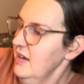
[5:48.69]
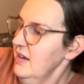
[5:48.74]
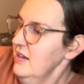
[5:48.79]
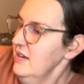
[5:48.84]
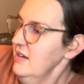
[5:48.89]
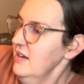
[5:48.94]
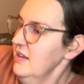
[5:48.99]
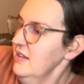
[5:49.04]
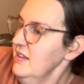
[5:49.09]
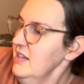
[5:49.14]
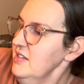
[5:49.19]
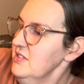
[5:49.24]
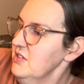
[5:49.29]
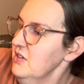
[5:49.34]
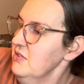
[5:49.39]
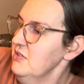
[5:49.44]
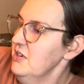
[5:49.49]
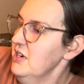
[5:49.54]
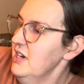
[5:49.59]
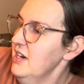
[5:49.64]
Now these are
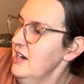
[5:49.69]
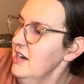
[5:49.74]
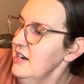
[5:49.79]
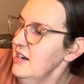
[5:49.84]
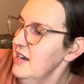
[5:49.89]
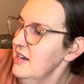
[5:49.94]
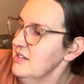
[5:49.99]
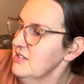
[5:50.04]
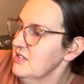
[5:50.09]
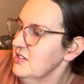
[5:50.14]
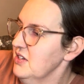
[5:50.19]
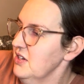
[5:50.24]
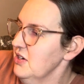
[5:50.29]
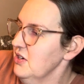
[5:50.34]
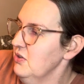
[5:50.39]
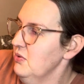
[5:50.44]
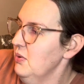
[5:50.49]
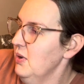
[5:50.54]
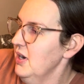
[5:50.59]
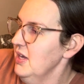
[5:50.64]
not as good a
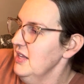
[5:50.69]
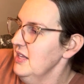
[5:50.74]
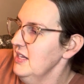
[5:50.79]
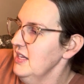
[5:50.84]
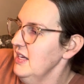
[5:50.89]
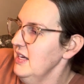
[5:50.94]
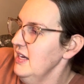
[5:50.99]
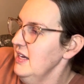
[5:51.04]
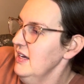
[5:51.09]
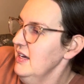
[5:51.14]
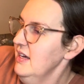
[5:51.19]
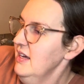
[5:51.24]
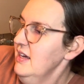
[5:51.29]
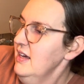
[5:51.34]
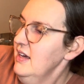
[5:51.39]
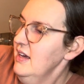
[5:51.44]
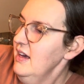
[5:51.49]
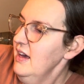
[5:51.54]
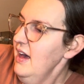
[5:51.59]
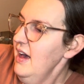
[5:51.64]
quality
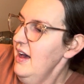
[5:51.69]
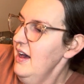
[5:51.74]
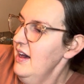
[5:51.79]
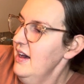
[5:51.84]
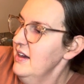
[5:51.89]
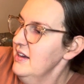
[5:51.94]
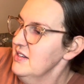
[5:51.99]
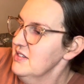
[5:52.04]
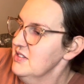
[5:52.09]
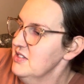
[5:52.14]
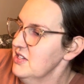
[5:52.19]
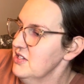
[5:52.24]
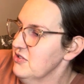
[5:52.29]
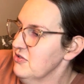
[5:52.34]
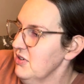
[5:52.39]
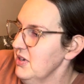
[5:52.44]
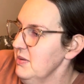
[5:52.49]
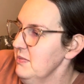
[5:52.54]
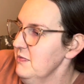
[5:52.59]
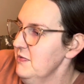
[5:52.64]
as the
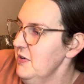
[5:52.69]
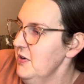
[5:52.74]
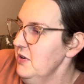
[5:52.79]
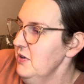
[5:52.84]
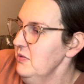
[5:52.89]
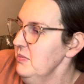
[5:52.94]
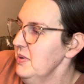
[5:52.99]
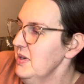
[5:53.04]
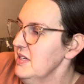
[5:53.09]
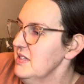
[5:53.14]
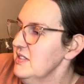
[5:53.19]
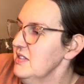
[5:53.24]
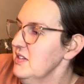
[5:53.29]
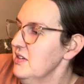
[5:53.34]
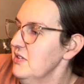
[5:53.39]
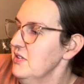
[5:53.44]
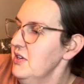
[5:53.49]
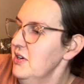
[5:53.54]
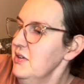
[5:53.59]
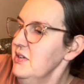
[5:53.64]
Dream Phone, because you'll
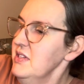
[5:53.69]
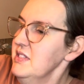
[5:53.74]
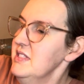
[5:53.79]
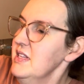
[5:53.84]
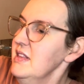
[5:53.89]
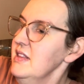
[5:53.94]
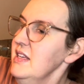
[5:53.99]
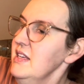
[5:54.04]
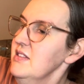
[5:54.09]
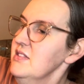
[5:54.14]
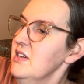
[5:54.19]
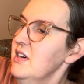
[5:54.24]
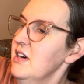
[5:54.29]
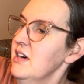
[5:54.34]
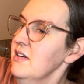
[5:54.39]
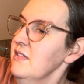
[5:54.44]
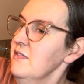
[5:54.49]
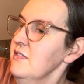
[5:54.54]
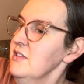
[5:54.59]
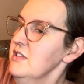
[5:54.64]
notice that these
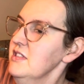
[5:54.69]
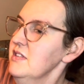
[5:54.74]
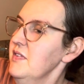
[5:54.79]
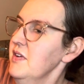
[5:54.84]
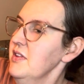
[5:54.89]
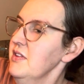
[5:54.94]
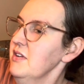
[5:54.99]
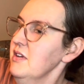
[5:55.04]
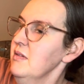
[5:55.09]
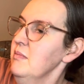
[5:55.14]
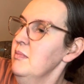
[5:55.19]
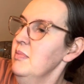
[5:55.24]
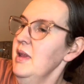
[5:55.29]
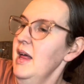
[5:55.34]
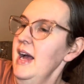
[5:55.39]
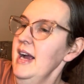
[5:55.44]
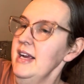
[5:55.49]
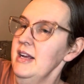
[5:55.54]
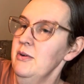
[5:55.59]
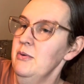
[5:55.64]
are, first of all, they're in
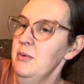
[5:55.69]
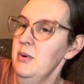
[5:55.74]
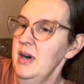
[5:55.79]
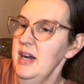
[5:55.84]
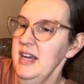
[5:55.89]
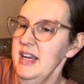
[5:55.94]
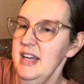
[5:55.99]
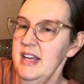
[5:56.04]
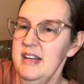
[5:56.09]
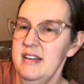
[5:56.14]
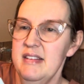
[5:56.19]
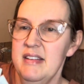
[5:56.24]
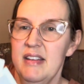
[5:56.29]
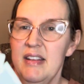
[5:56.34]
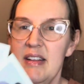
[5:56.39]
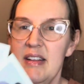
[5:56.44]
black and white.